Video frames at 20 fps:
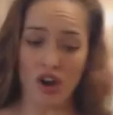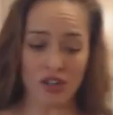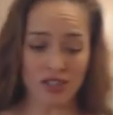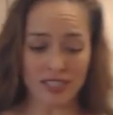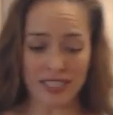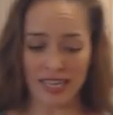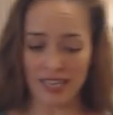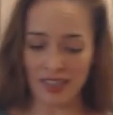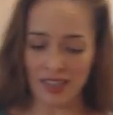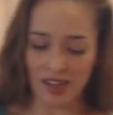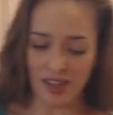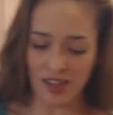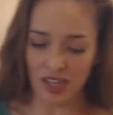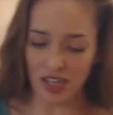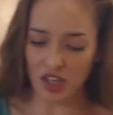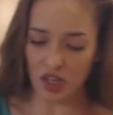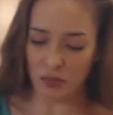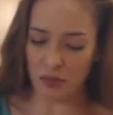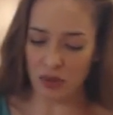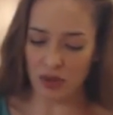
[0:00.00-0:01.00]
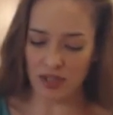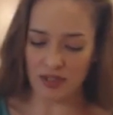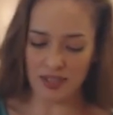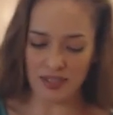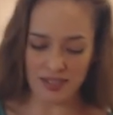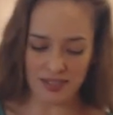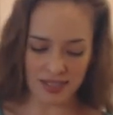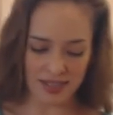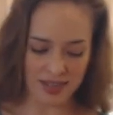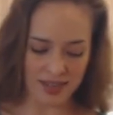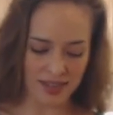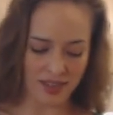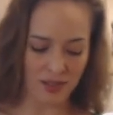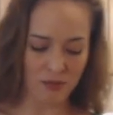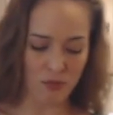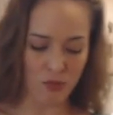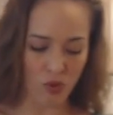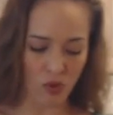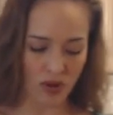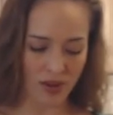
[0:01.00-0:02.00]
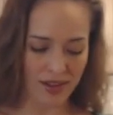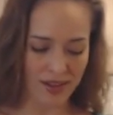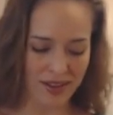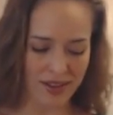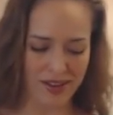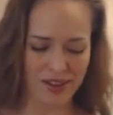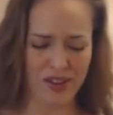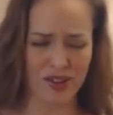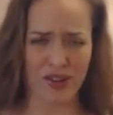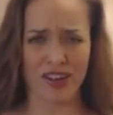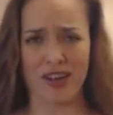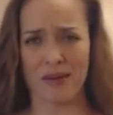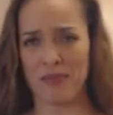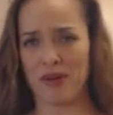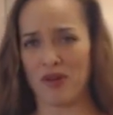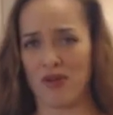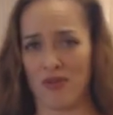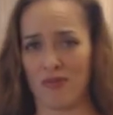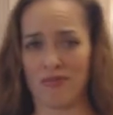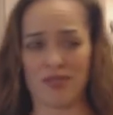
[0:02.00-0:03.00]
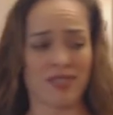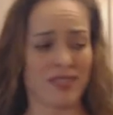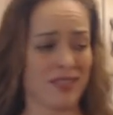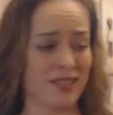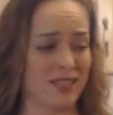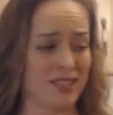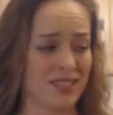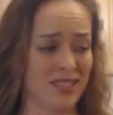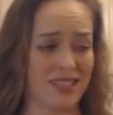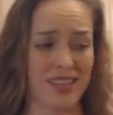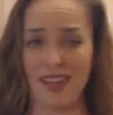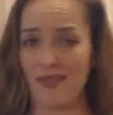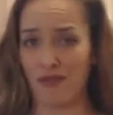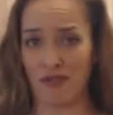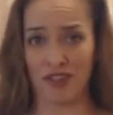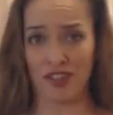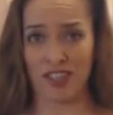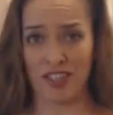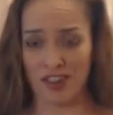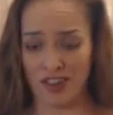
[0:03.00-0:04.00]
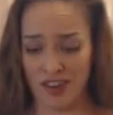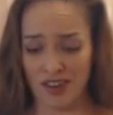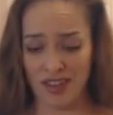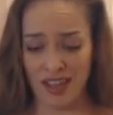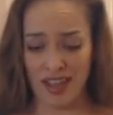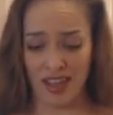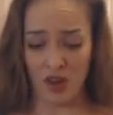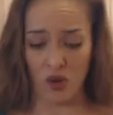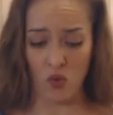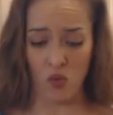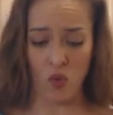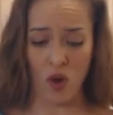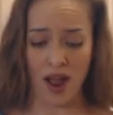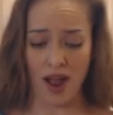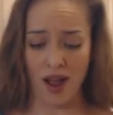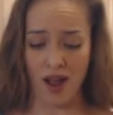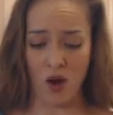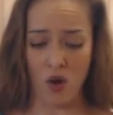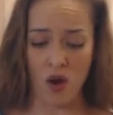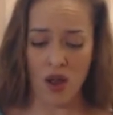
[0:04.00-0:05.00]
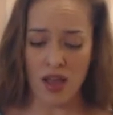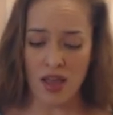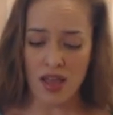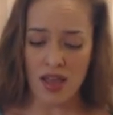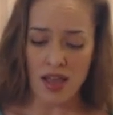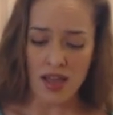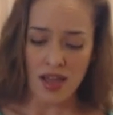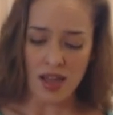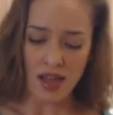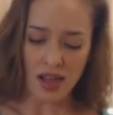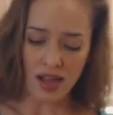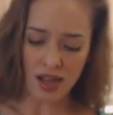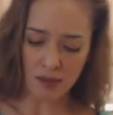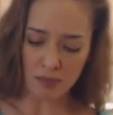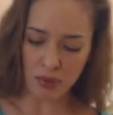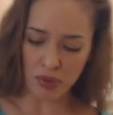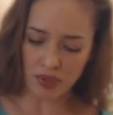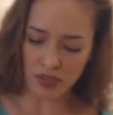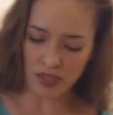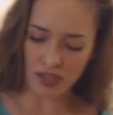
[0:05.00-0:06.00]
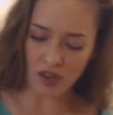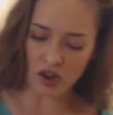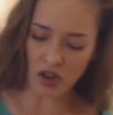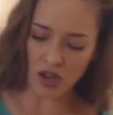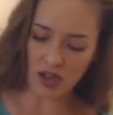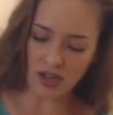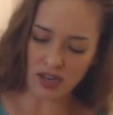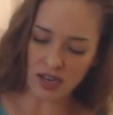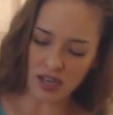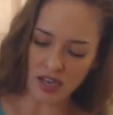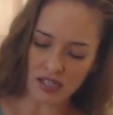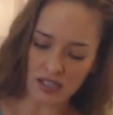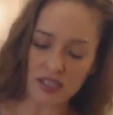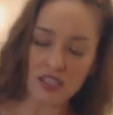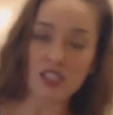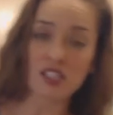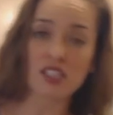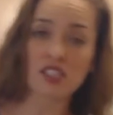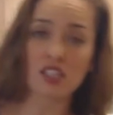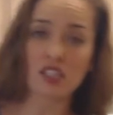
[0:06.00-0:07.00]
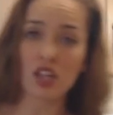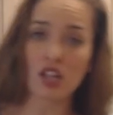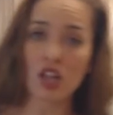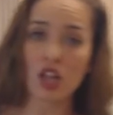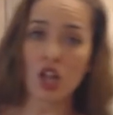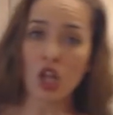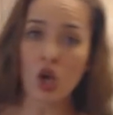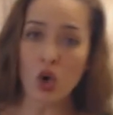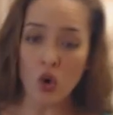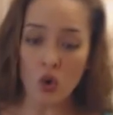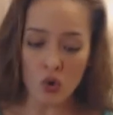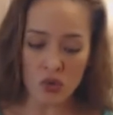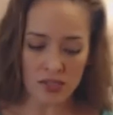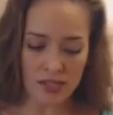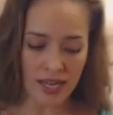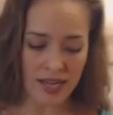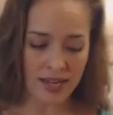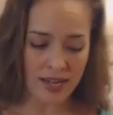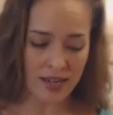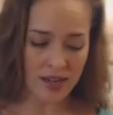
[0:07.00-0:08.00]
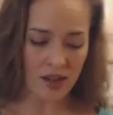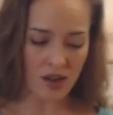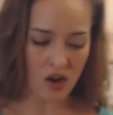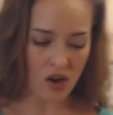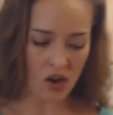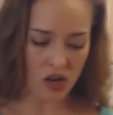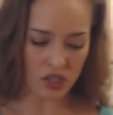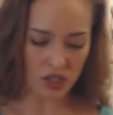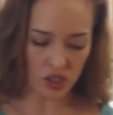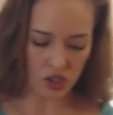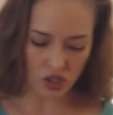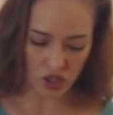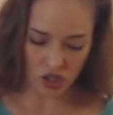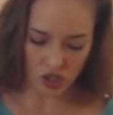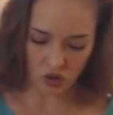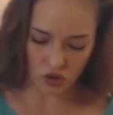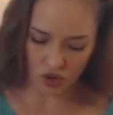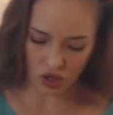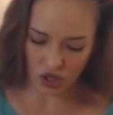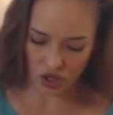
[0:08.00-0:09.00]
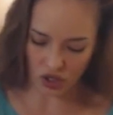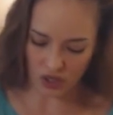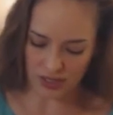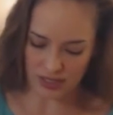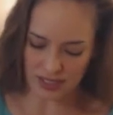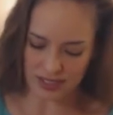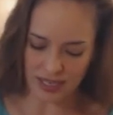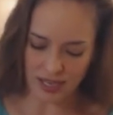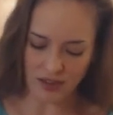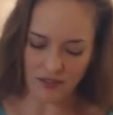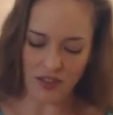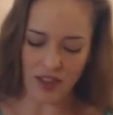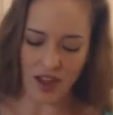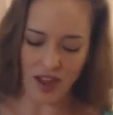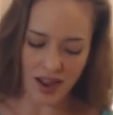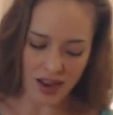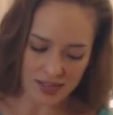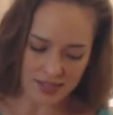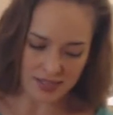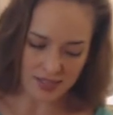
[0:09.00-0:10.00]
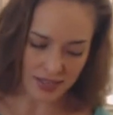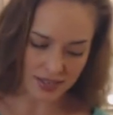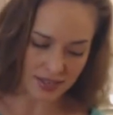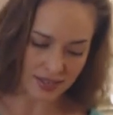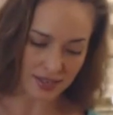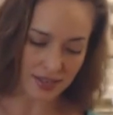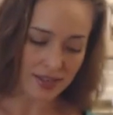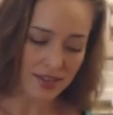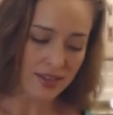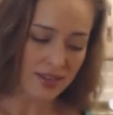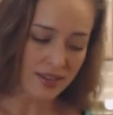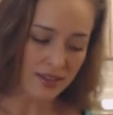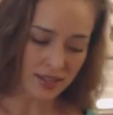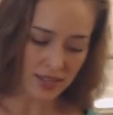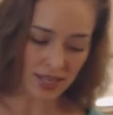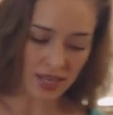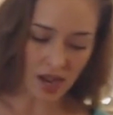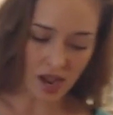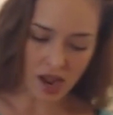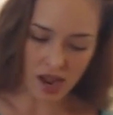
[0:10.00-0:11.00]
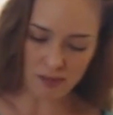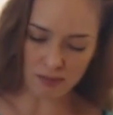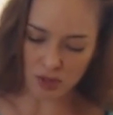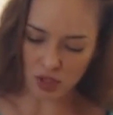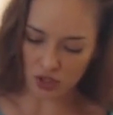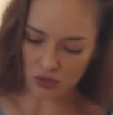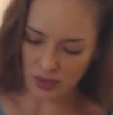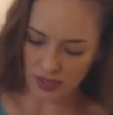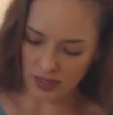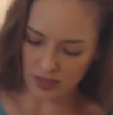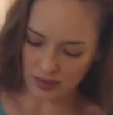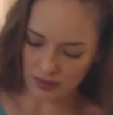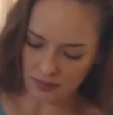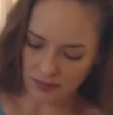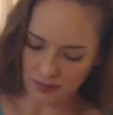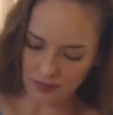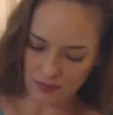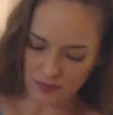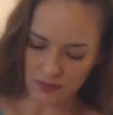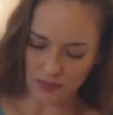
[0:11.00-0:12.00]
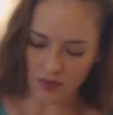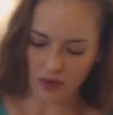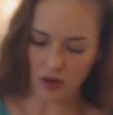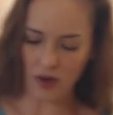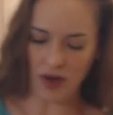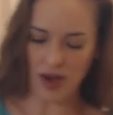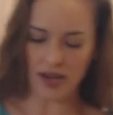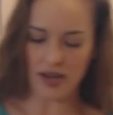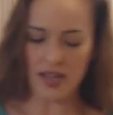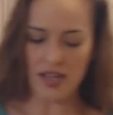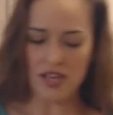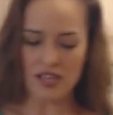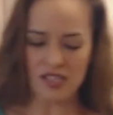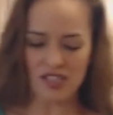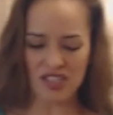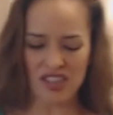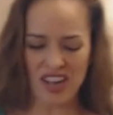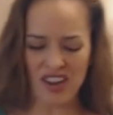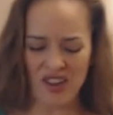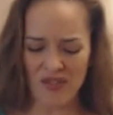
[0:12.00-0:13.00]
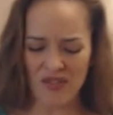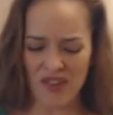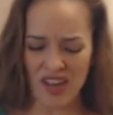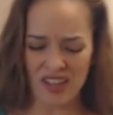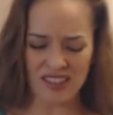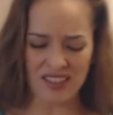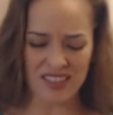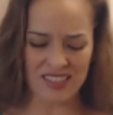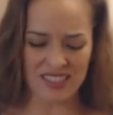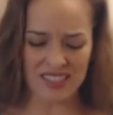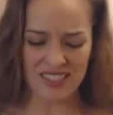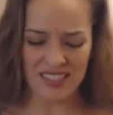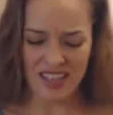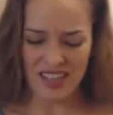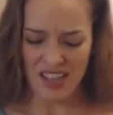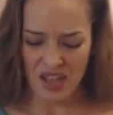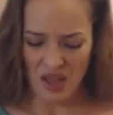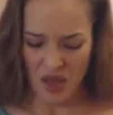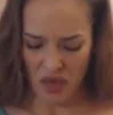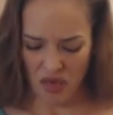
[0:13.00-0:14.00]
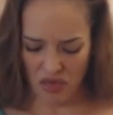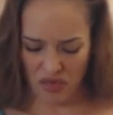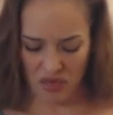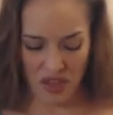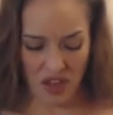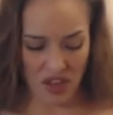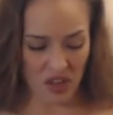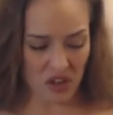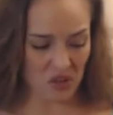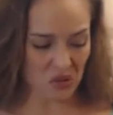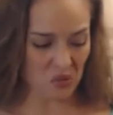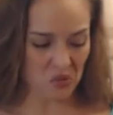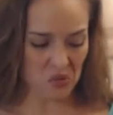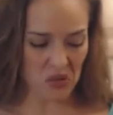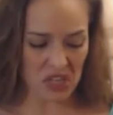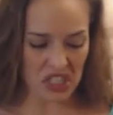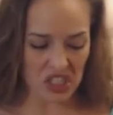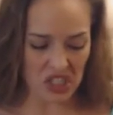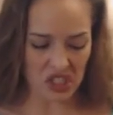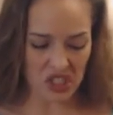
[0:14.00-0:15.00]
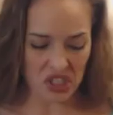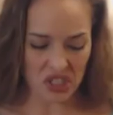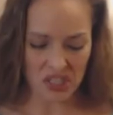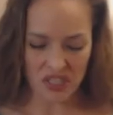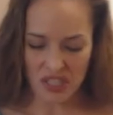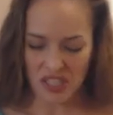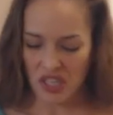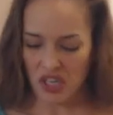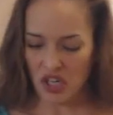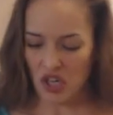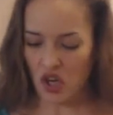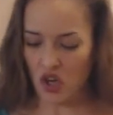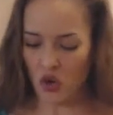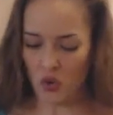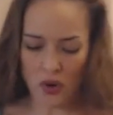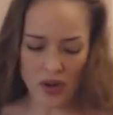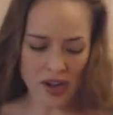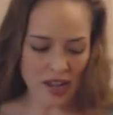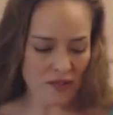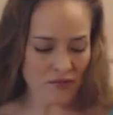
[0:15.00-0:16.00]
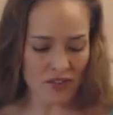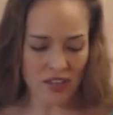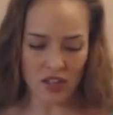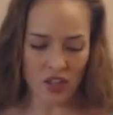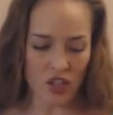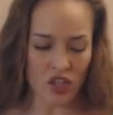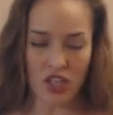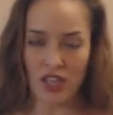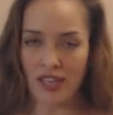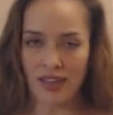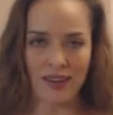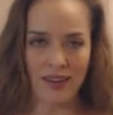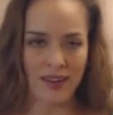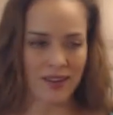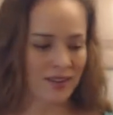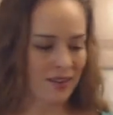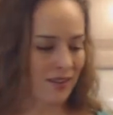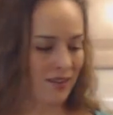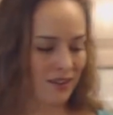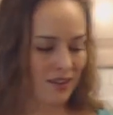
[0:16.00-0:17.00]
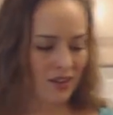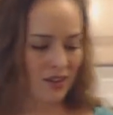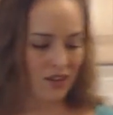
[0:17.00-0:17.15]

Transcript: all day long and you're putting this in the morning and you're coming home to this for dinner, like, wow. Put it on the low setting on your slow cooker instead of the high setting like I'm doing. All right, so now I've got this thick, rich, gravy-looking